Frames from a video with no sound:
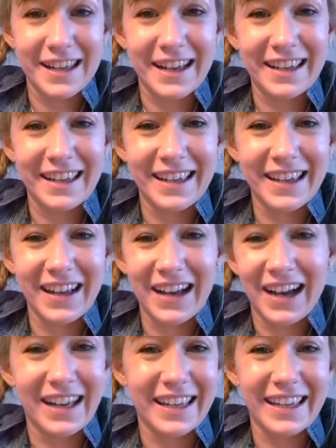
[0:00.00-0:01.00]
I
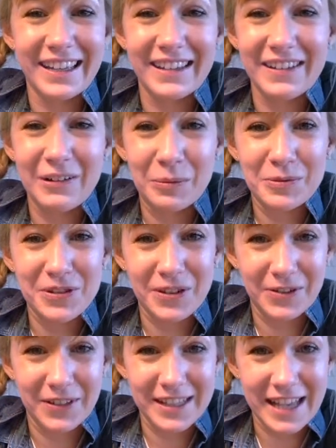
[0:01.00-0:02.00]

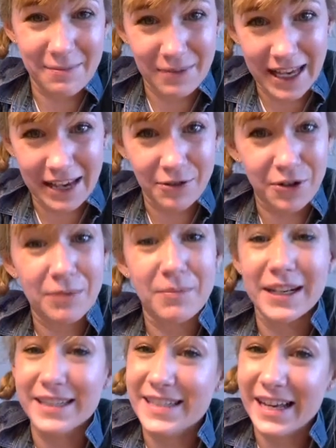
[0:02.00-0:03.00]
observe the same behavior in
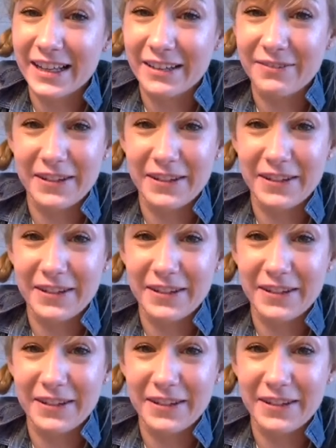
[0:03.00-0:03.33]
myself,